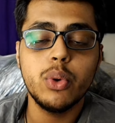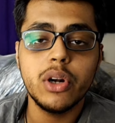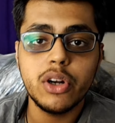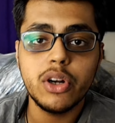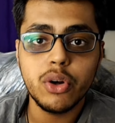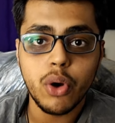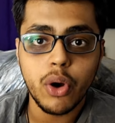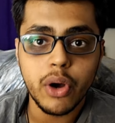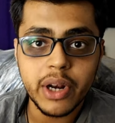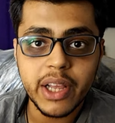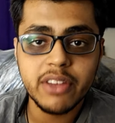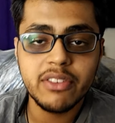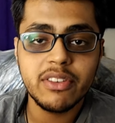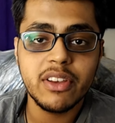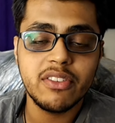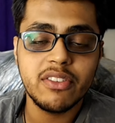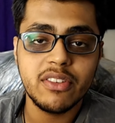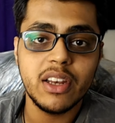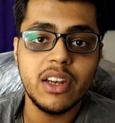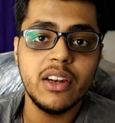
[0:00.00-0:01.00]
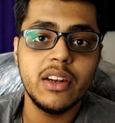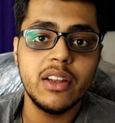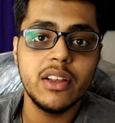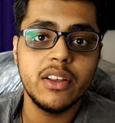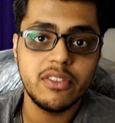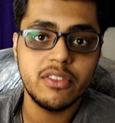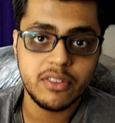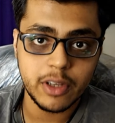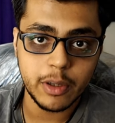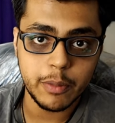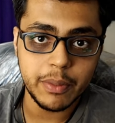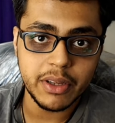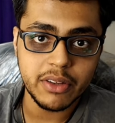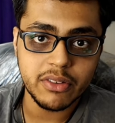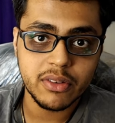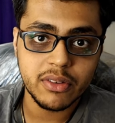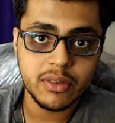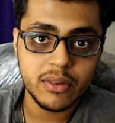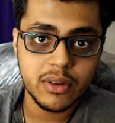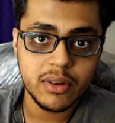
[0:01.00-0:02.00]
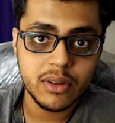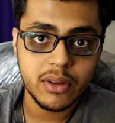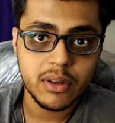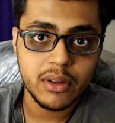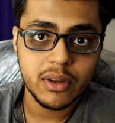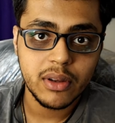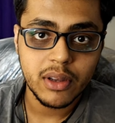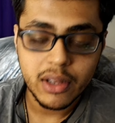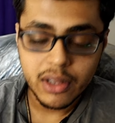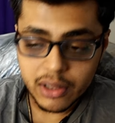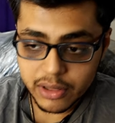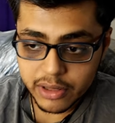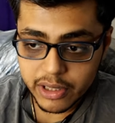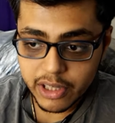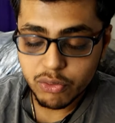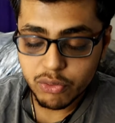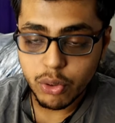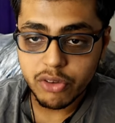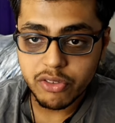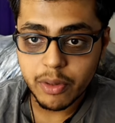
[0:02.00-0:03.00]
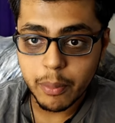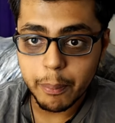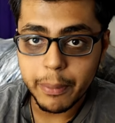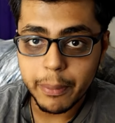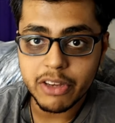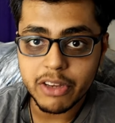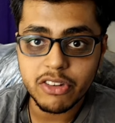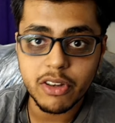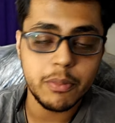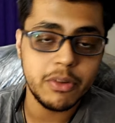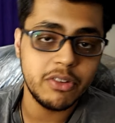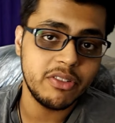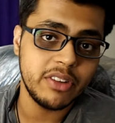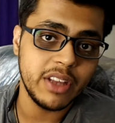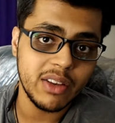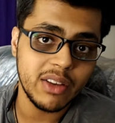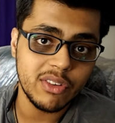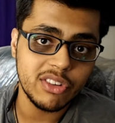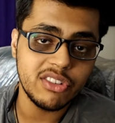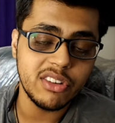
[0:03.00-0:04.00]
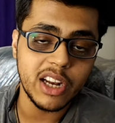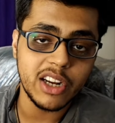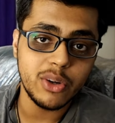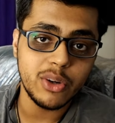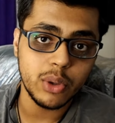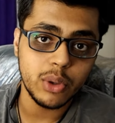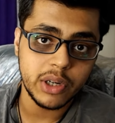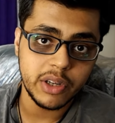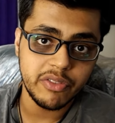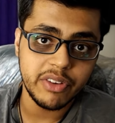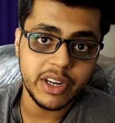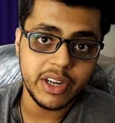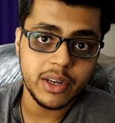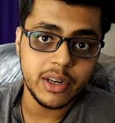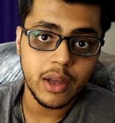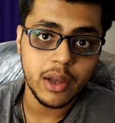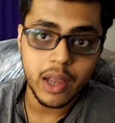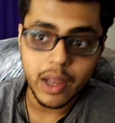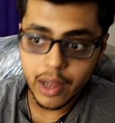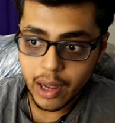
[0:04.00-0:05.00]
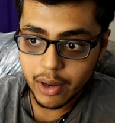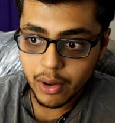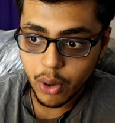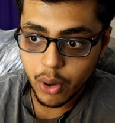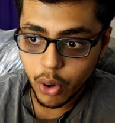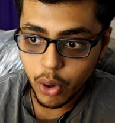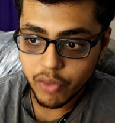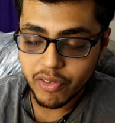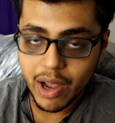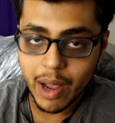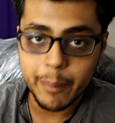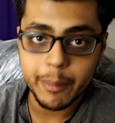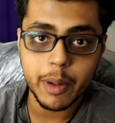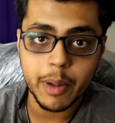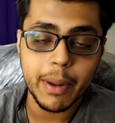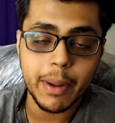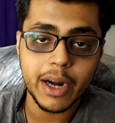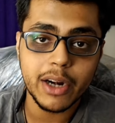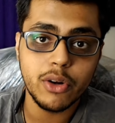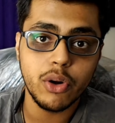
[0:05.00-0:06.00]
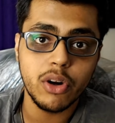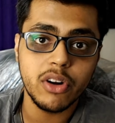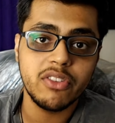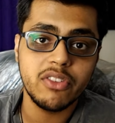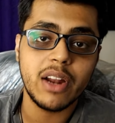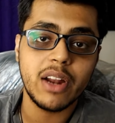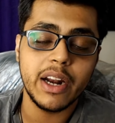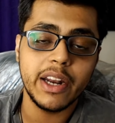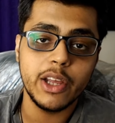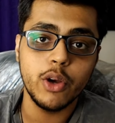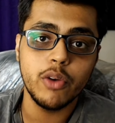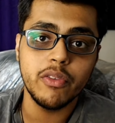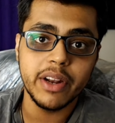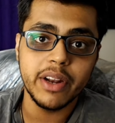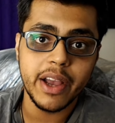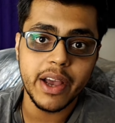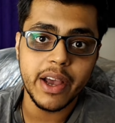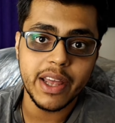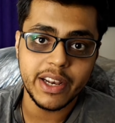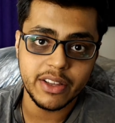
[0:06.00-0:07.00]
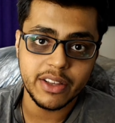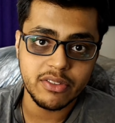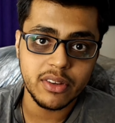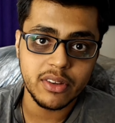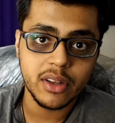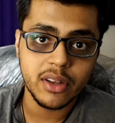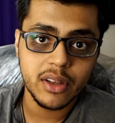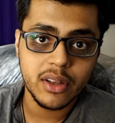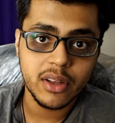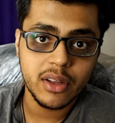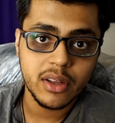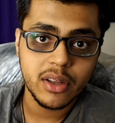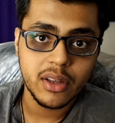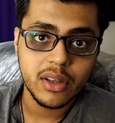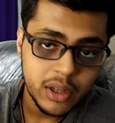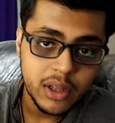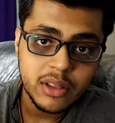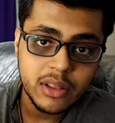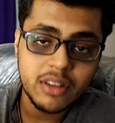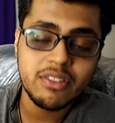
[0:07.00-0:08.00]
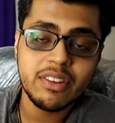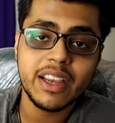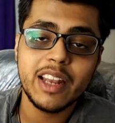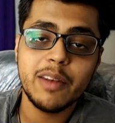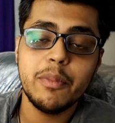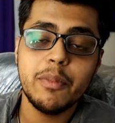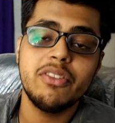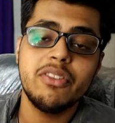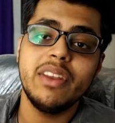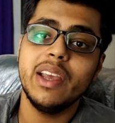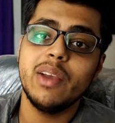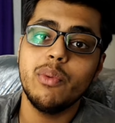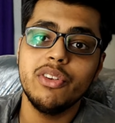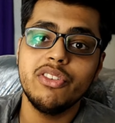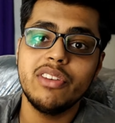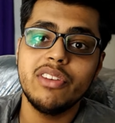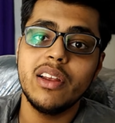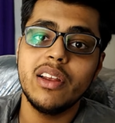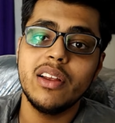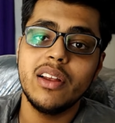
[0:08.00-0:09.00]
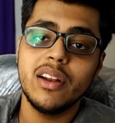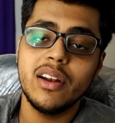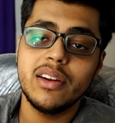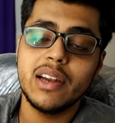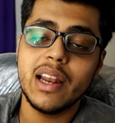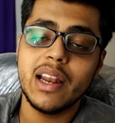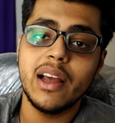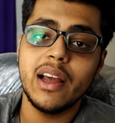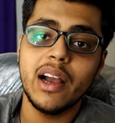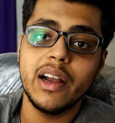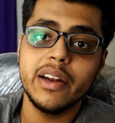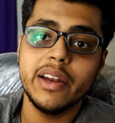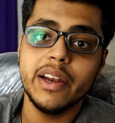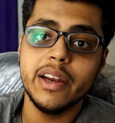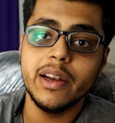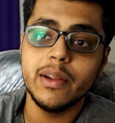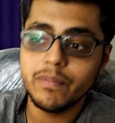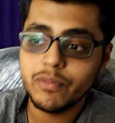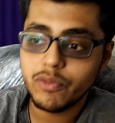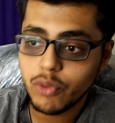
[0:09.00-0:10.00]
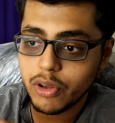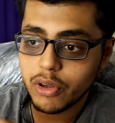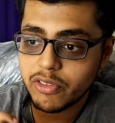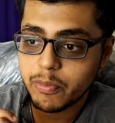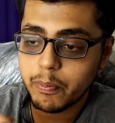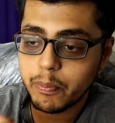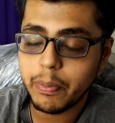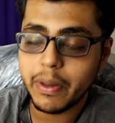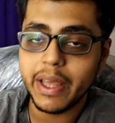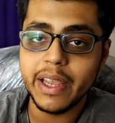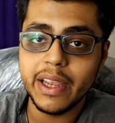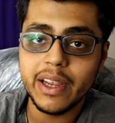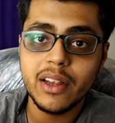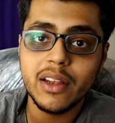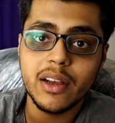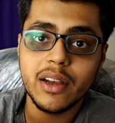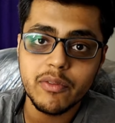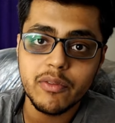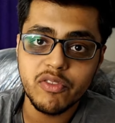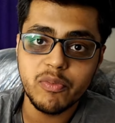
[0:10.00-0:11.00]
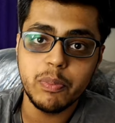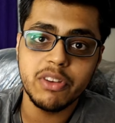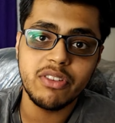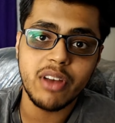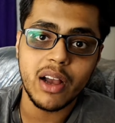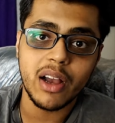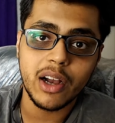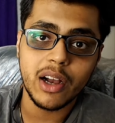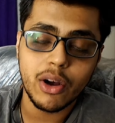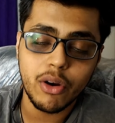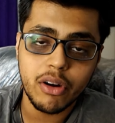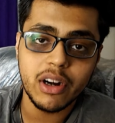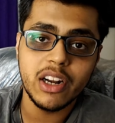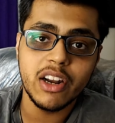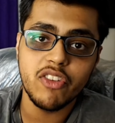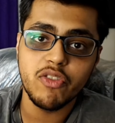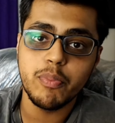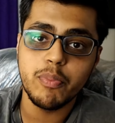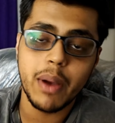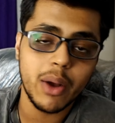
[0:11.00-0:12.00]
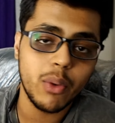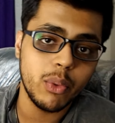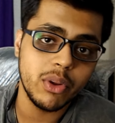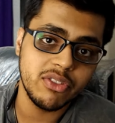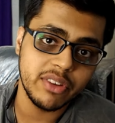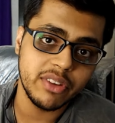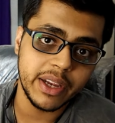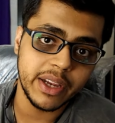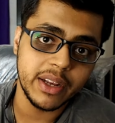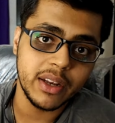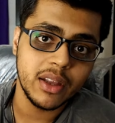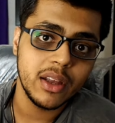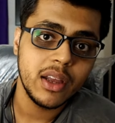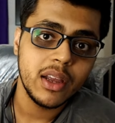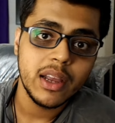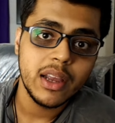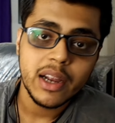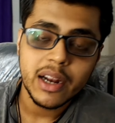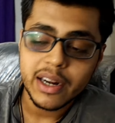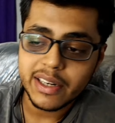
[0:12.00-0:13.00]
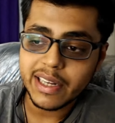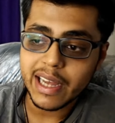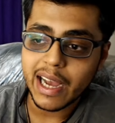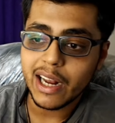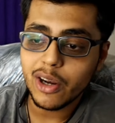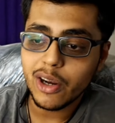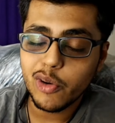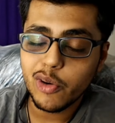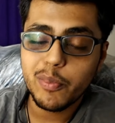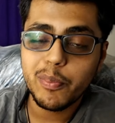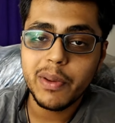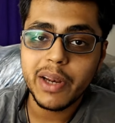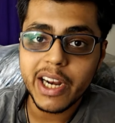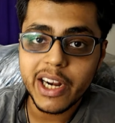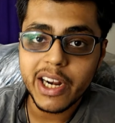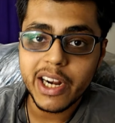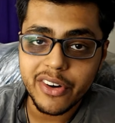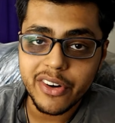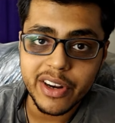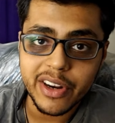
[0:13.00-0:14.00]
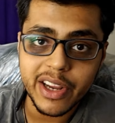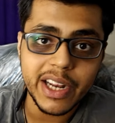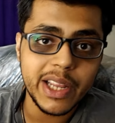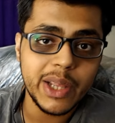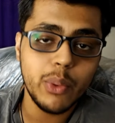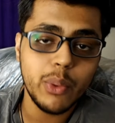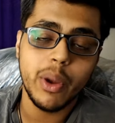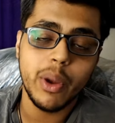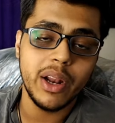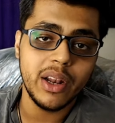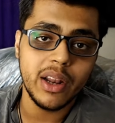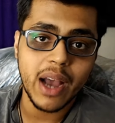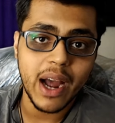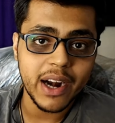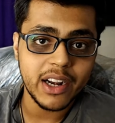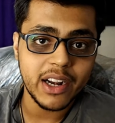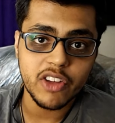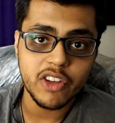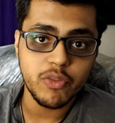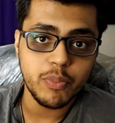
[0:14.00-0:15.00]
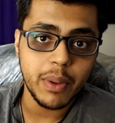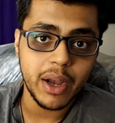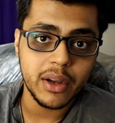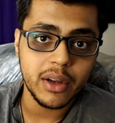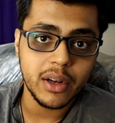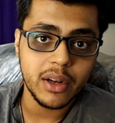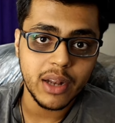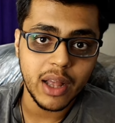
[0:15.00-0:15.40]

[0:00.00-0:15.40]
to a non-existent CBs. This was the major mistake which led to a defeat of Amrabat not starting over Eriksen. The second mistake which Ten Hag did was playing Bissaka on left back once again. Dalot played really well at left back